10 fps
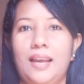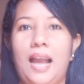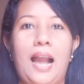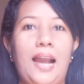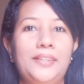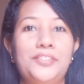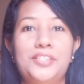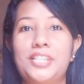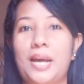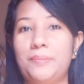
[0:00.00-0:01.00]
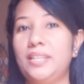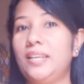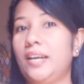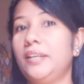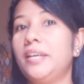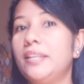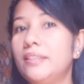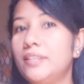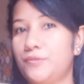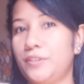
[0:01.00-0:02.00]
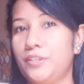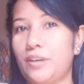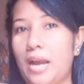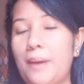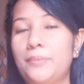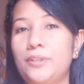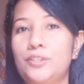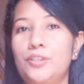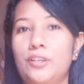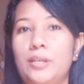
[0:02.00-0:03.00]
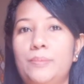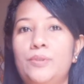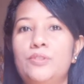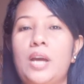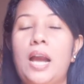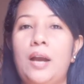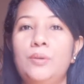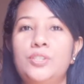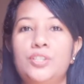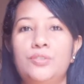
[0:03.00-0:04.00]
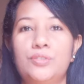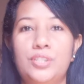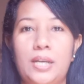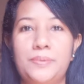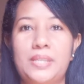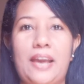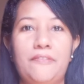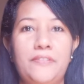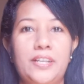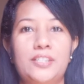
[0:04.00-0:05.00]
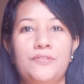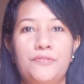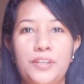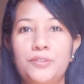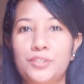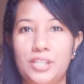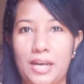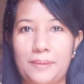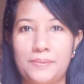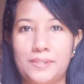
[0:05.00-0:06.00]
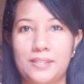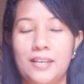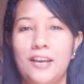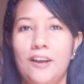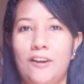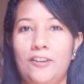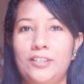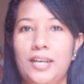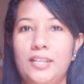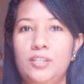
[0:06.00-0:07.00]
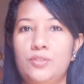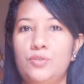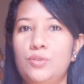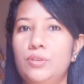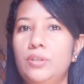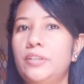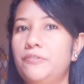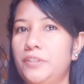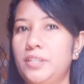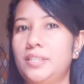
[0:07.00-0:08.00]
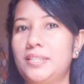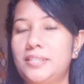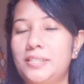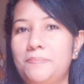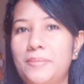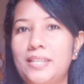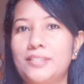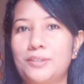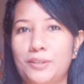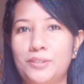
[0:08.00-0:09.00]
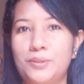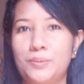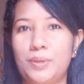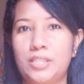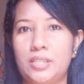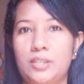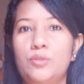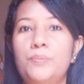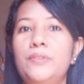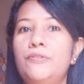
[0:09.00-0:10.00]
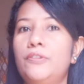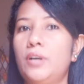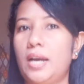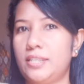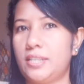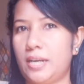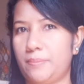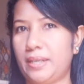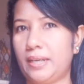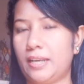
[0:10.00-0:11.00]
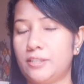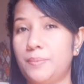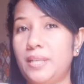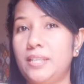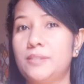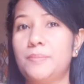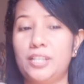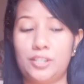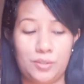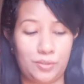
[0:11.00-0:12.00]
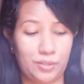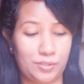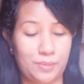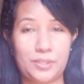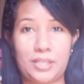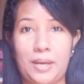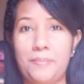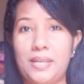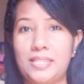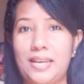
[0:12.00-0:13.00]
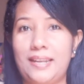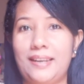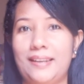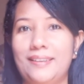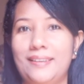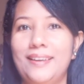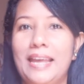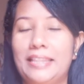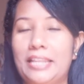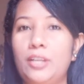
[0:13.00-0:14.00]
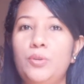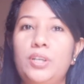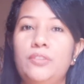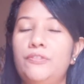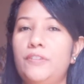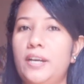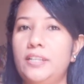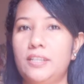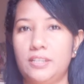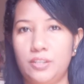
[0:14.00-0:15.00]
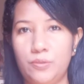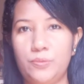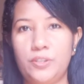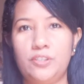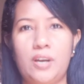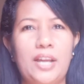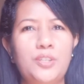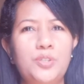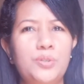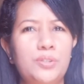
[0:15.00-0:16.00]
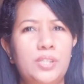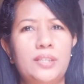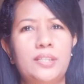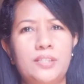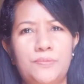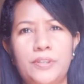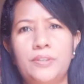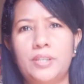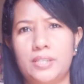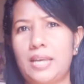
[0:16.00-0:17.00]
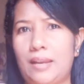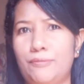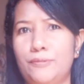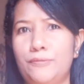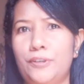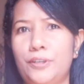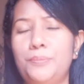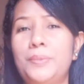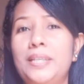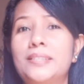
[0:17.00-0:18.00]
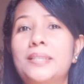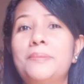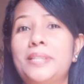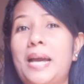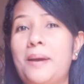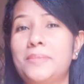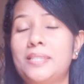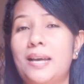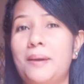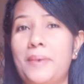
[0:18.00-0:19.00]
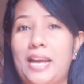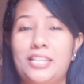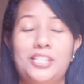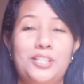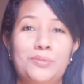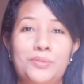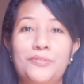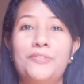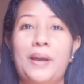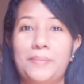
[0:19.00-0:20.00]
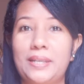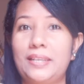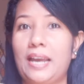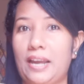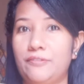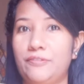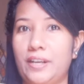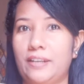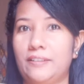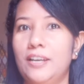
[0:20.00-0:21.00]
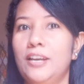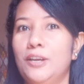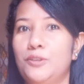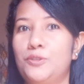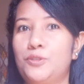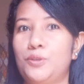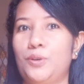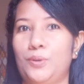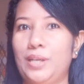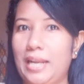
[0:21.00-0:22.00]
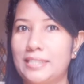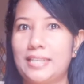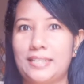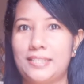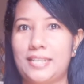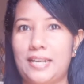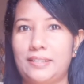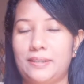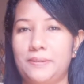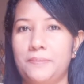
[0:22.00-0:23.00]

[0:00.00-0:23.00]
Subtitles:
Hi, this is Sharmin here. In this video, I'm going to talk about how genotypes affects phenotypes. Alright, so if you're interested, please continue watching. So before I start my class, please make sure you subscribe my channel. Then you can find new video. And do you think this video is helpful for you? Please give a thumbs up and share with your family and friend. So let's get started.